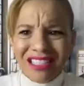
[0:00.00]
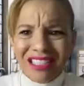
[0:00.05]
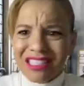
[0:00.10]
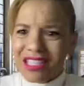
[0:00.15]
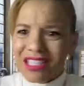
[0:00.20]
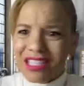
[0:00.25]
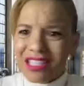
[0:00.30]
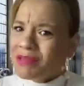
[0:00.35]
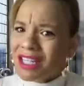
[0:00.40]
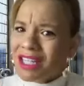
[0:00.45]

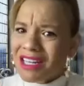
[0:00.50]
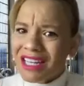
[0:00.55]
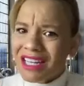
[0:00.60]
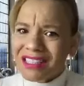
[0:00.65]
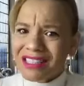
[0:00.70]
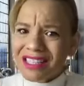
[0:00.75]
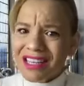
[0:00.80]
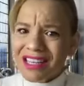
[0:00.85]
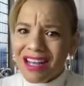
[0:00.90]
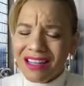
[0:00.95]
system,
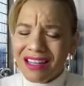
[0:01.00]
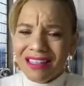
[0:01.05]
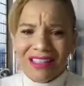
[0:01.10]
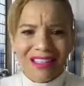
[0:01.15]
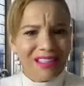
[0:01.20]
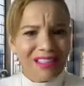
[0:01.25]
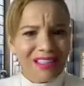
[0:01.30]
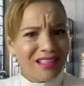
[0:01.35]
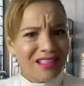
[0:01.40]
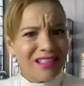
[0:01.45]
Delicia.
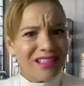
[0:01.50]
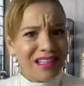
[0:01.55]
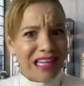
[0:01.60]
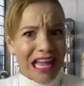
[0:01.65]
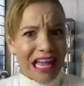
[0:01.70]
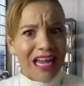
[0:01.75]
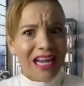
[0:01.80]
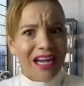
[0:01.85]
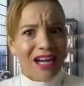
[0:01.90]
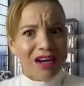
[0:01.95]

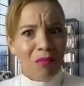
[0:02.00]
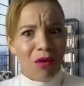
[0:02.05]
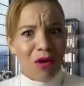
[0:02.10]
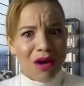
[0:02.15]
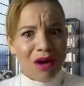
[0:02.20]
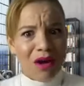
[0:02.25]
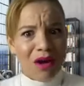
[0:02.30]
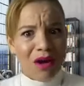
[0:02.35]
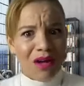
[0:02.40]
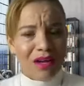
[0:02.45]
Like, come
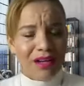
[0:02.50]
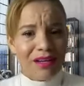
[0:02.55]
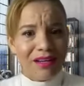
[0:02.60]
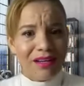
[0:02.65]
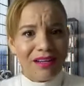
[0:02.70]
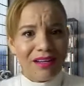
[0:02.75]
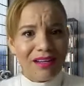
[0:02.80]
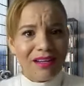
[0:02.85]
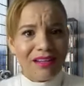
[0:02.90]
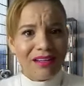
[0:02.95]

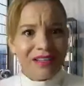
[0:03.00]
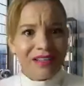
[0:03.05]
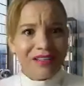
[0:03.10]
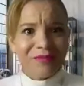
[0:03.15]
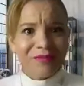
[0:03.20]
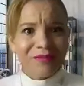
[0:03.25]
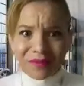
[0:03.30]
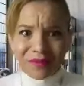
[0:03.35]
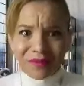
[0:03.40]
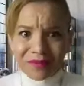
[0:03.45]
on.
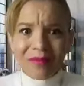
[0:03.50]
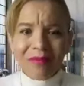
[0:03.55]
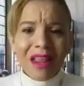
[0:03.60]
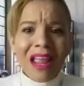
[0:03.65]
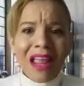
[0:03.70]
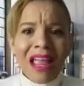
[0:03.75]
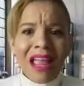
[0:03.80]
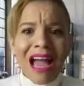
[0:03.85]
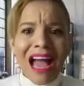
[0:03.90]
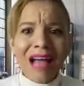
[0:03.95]

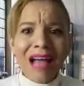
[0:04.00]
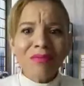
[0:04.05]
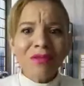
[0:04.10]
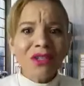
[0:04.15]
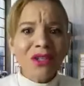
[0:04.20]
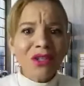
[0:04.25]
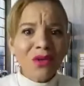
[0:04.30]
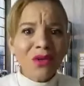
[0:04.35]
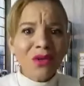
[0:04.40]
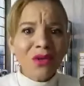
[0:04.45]

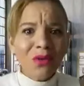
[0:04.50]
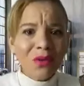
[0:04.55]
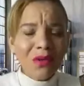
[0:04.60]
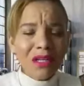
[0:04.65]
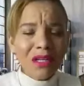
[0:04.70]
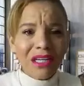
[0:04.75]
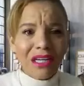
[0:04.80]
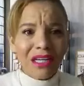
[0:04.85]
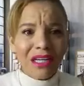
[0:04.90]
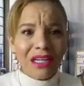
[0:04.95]

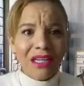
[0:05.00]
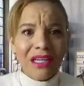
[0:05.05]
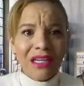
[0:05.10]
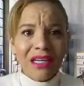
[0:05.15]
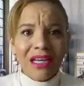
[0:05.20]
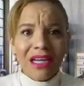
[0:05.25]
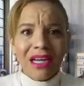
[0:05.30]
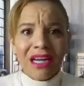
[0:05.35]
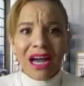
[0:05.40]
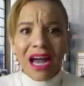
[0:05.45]
Absolutely.
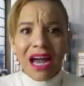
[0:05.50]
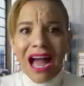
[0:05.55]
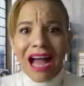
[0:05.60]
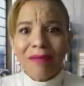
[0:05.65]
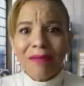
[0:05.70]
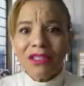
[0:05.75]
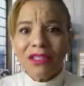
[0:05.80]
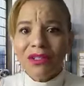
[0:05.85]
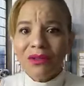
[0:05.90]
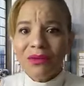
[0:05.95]

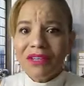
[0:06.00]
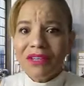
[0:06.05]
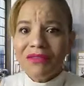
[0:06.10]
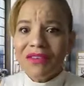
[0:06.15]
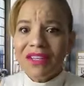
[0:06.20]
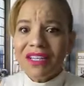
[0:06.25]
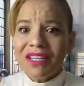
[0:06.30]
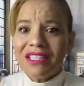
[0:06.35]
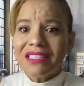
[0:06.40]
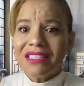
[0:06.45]
Absolutely.
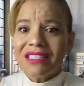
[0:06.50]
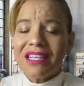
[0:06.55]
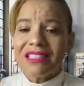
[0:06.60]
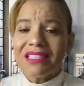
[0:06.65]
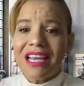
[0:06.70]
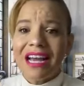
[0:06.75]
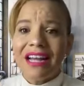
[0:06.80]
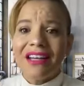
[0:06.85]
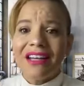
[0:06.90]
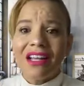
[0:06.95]
Vicky
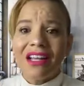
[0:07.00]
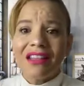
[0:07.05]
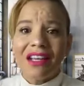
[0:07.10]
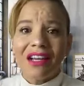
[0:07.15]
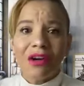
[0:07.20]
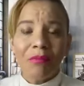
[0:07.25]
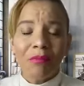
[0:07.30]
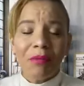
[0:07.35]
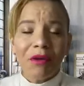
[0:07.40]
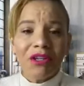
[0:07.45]
says, yeah,
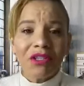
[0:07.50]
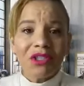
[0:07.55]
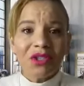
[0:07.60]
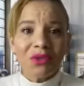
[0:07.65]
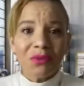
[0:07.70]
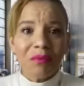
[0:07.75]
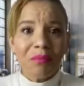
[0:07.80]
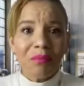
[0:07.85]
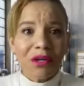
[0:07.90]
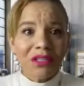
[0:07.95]
nothing compares
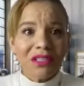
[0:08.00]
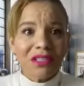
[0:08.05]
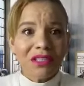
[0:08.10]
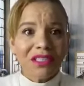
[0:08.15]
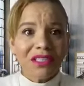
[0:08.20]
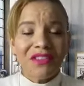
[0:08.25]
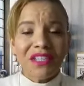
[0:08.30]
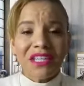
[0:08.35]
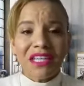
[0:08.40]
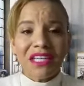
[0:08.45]
to in
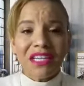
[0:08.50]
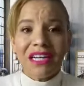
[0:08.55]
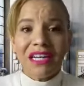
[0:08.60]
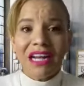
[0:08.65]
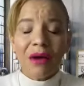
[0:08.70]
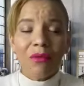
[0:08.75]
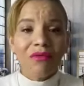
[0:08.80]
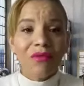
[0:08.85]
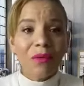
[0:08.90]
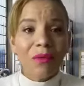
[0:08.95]
person. Vicky and
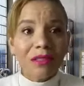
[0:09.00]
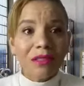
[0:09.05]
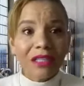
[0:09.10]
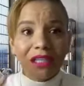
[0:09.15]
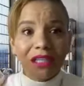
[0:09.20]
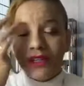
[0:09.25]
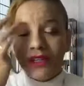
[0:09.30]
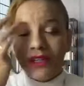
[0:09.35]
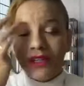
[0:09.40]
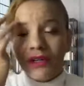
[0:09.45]
I were
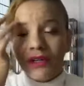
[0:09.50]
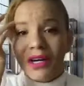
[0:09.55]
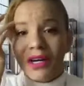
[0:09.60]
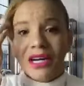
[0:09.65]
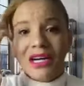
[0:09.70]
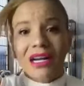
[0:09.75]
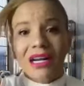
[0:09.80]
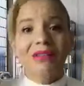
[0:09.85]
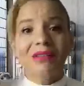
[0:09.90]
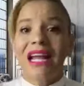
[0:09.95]
building in New York, and
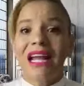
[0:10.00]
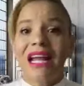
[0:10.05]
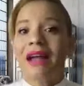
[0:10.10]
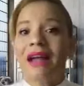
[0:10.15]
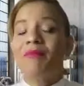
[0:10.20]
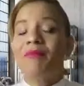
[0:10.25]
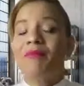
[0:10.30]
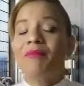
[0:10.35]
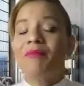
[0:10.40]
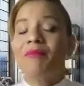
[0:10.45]
I'm just
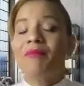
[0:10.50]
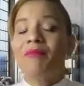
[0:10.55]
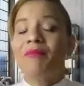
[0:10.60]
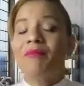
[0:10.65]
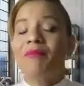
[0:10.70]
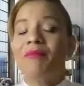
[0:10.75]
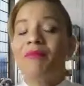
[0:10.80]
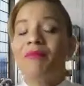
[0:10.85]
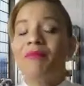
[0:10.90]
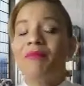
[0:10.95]
like, Vicky,
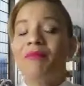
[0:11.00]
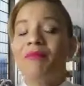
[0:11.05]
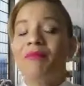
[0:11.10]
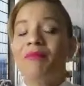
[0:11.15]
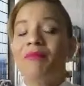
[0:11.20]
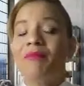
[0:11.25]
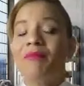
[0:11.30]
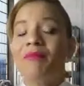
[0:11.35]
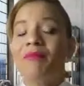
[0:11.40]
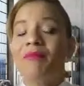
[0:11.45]
put them in front of
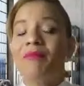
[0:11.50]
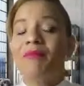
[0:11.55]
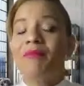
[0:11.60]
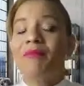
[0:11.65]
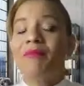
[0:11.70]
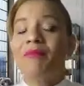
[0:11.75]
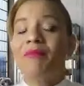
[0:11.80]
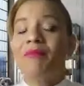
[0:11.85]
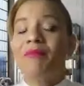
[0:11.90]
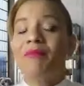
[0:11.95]
me, and nobody's going
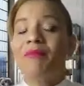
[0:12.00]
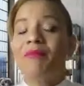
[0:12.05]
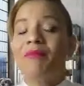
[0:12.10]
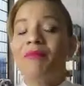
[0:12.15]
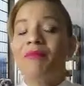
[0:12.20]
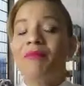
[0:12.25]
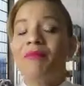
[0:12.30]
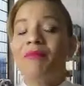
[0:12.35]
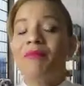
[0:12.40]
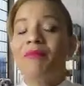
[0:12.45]
to say
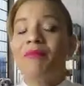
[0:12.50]
no